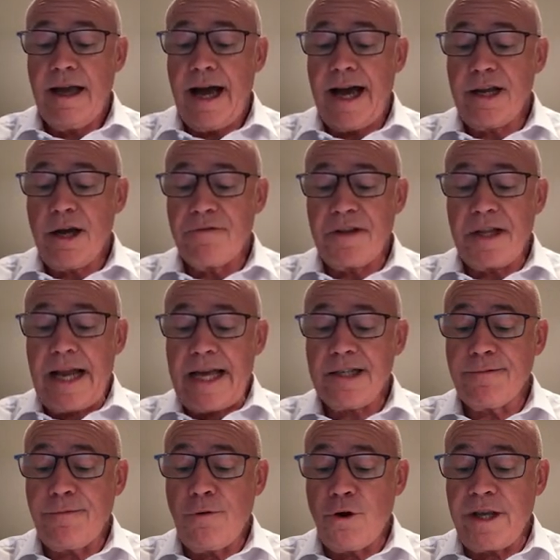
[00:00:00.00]
And over the
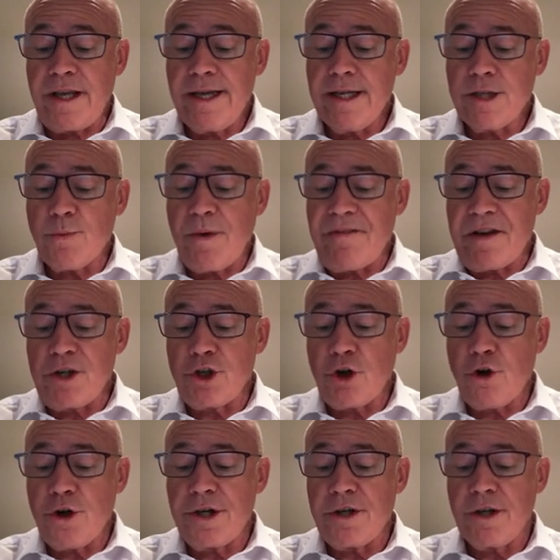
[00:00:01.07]
last four years, we've
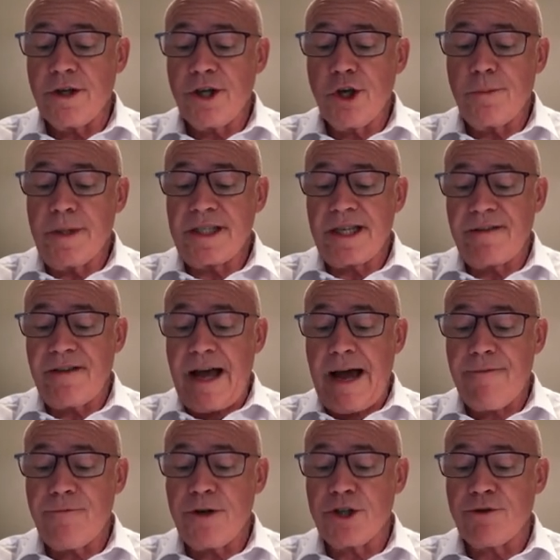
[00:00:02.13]
enjoyed a cumulative
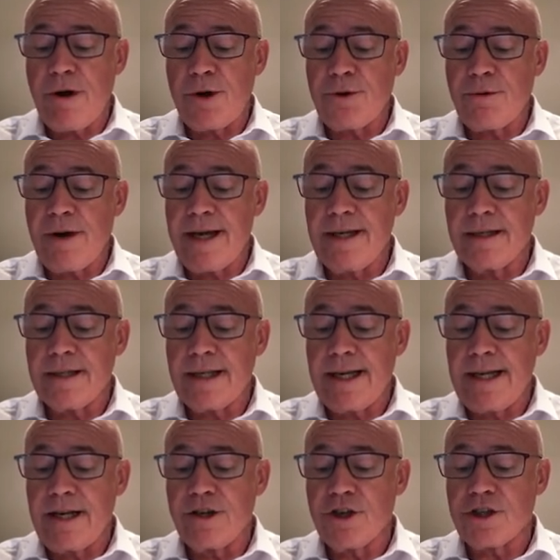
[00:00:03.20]
average growth rate
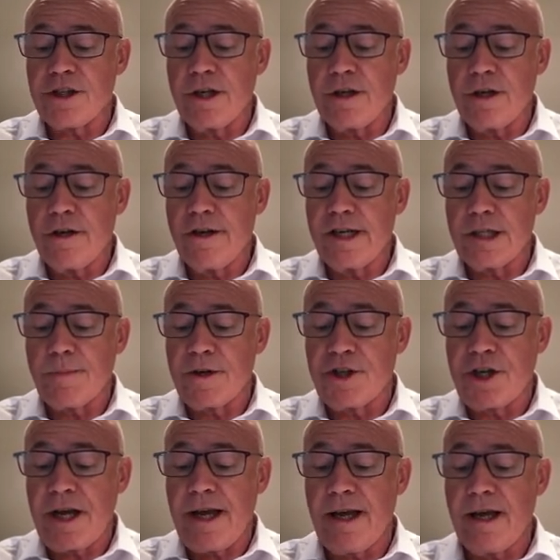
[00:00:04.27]
in adjusted earnings per
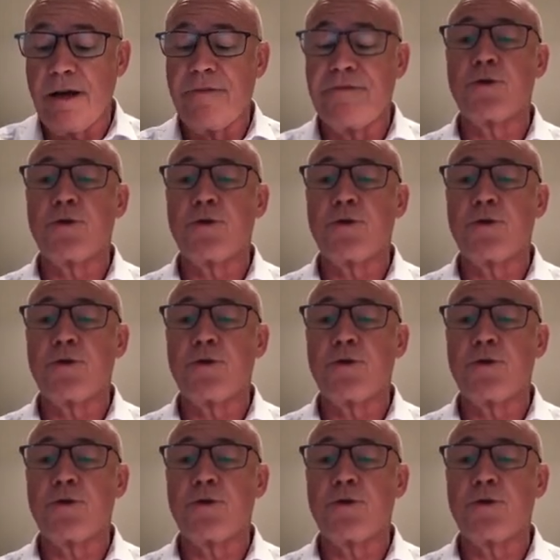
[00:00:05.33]
share of